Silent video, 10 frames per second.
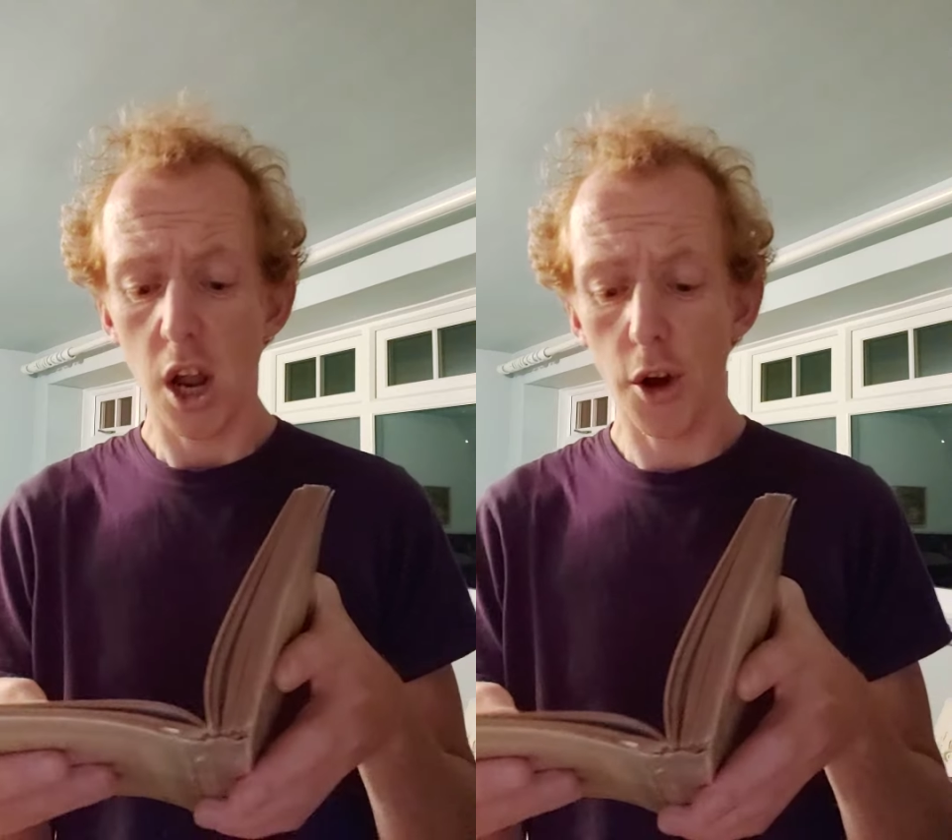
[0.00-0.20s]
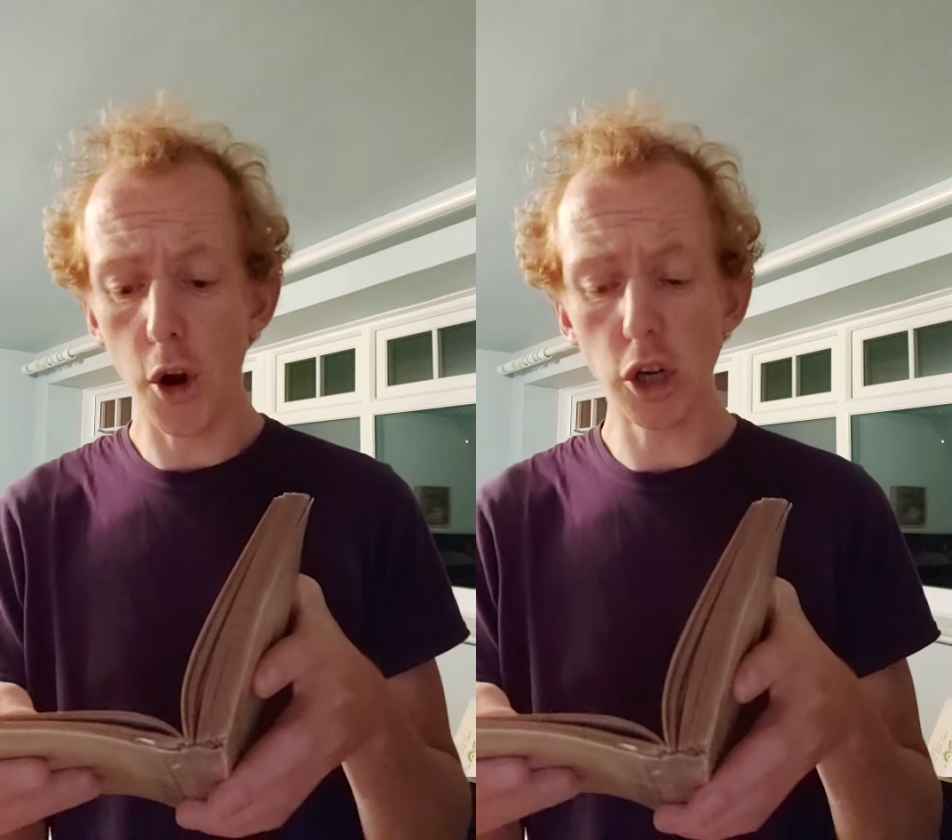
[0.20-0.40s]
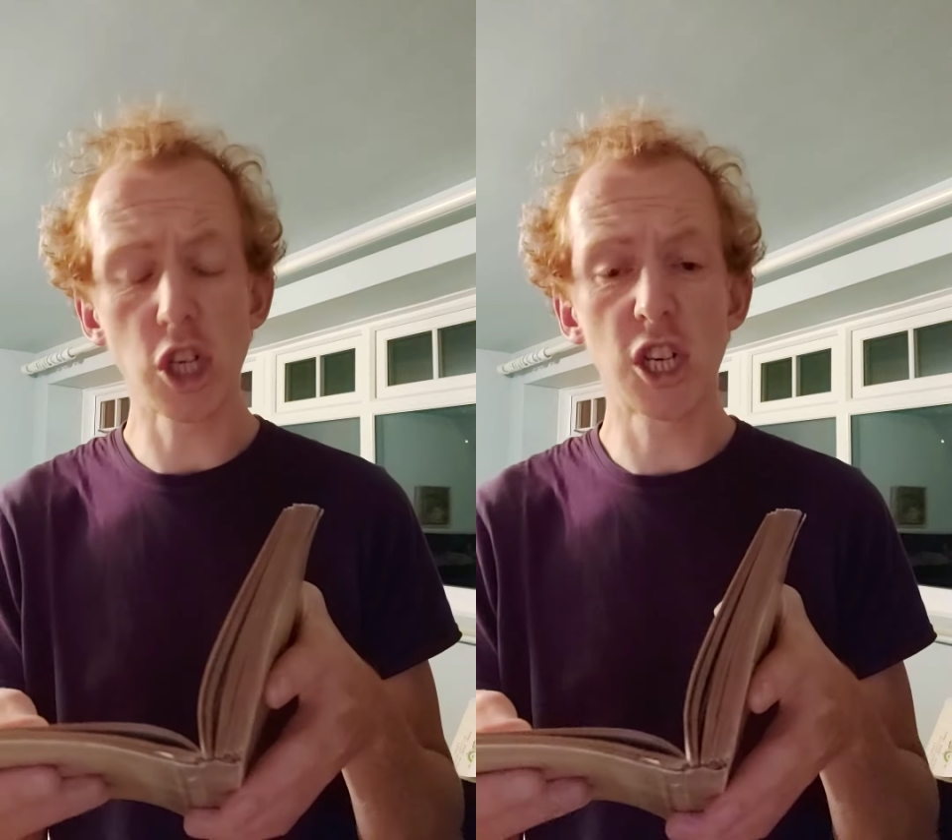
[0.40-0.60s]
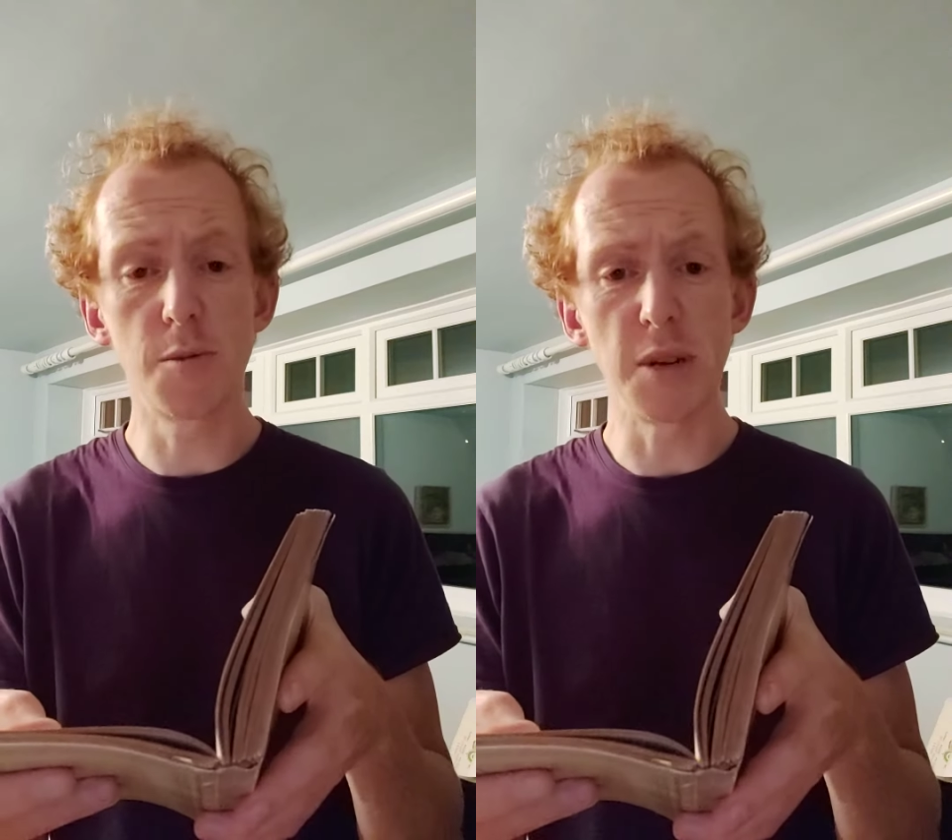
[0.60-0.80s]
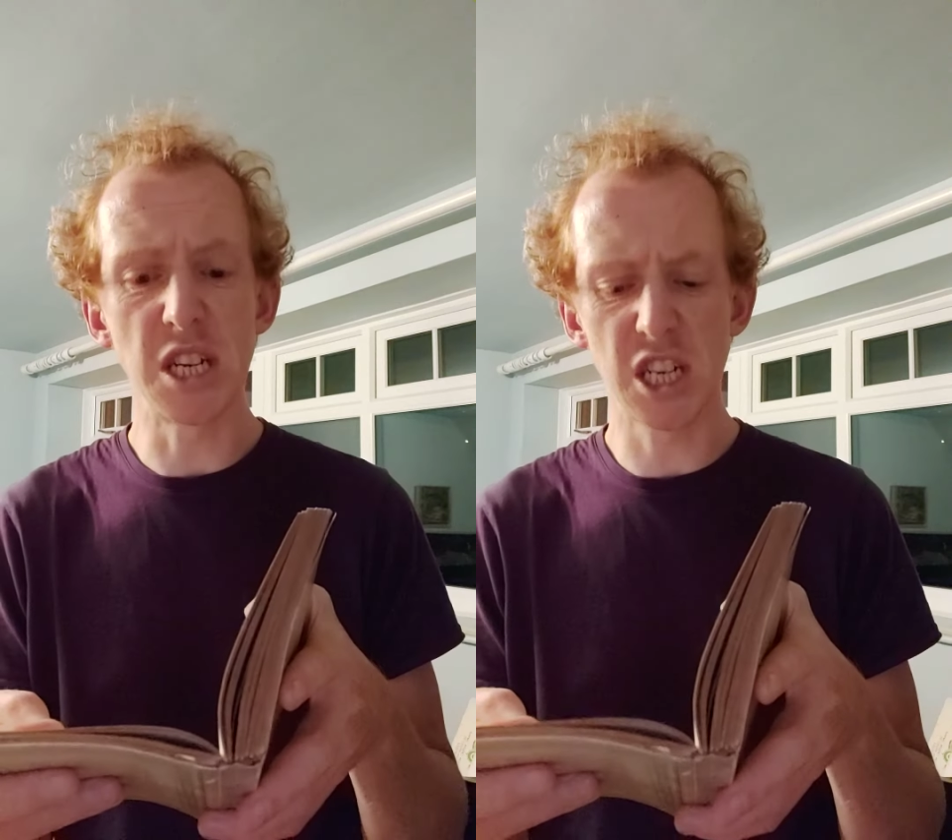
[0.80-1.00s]
not to
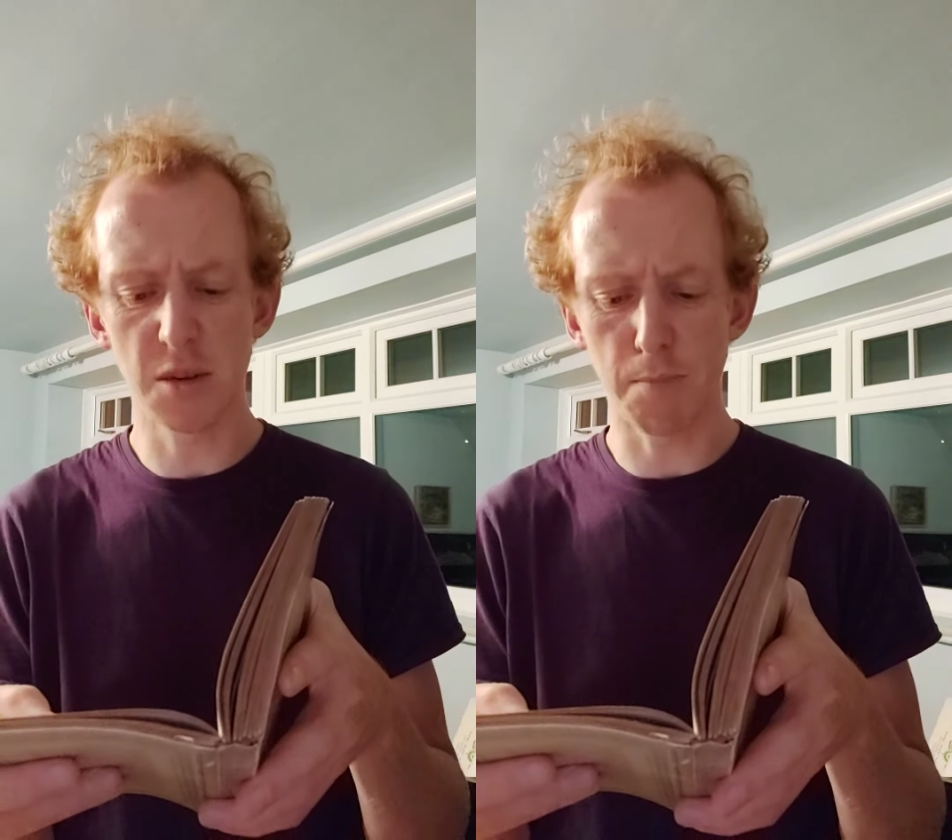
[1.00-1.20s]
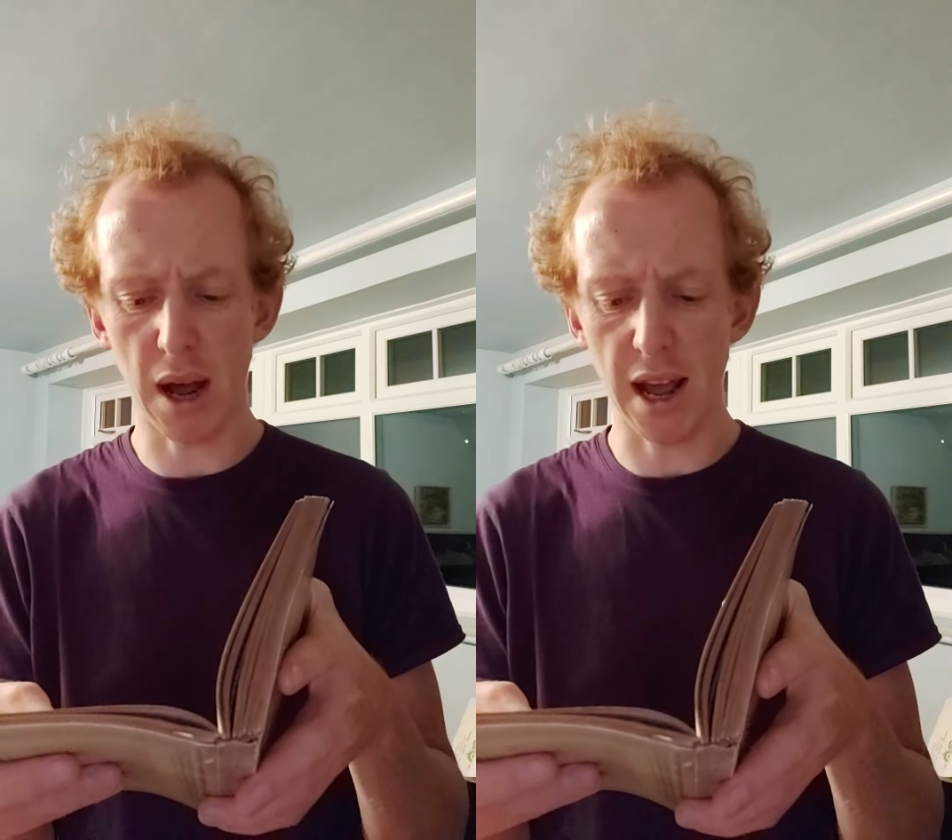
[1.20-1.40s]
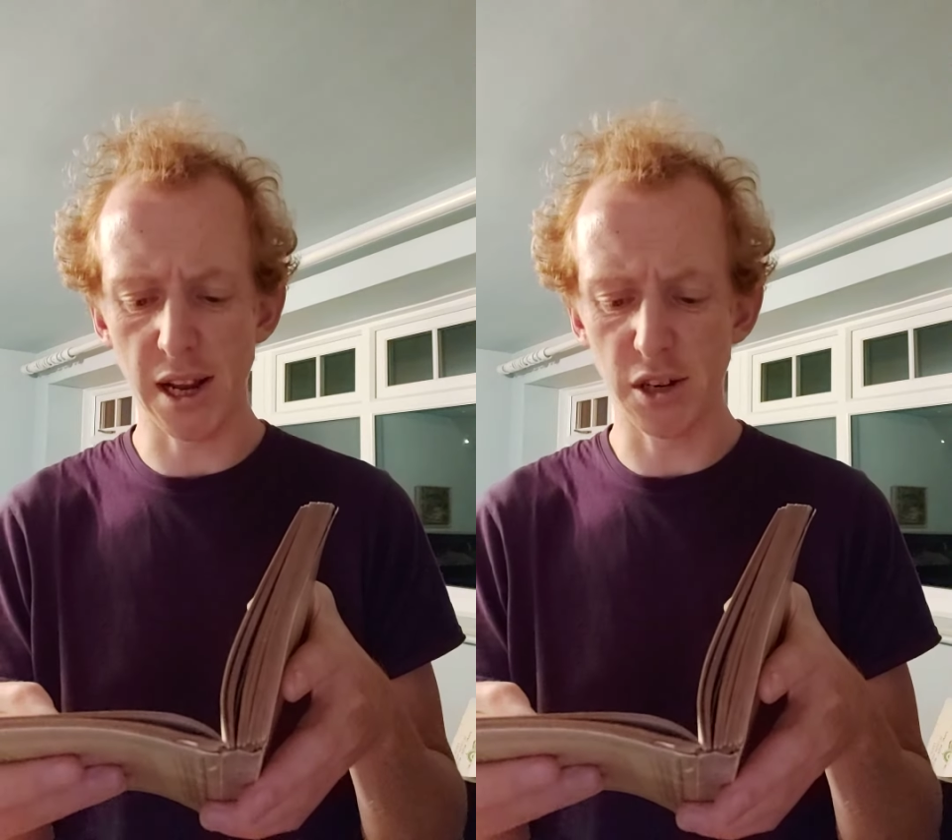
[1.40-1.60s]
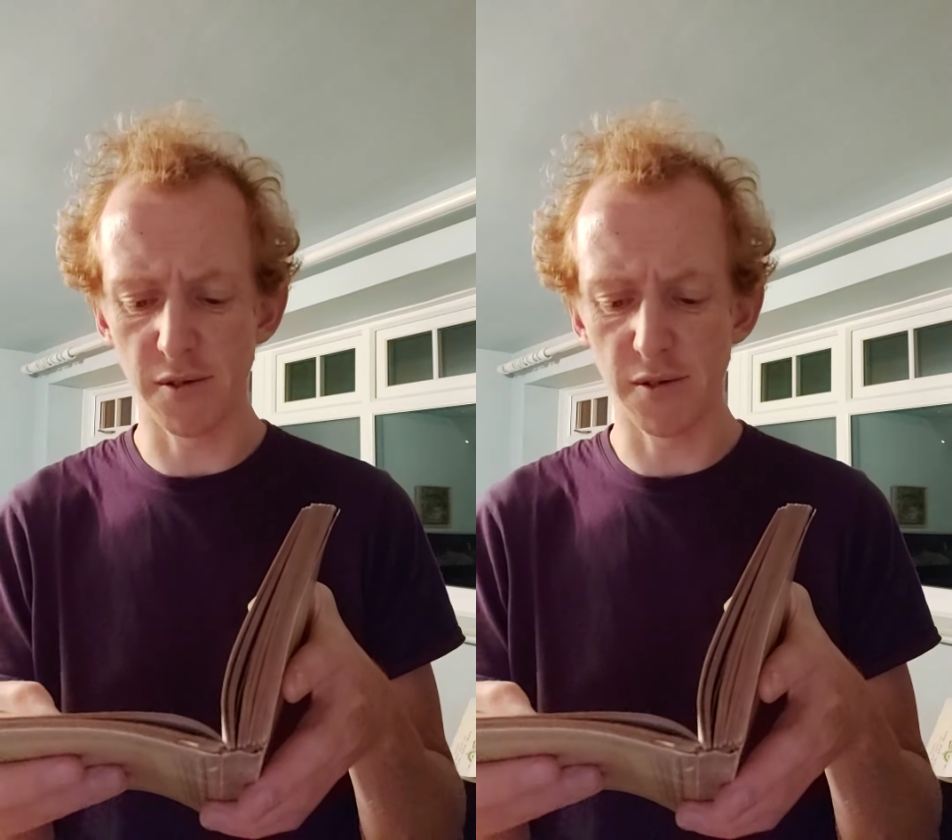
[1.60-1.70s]
be spied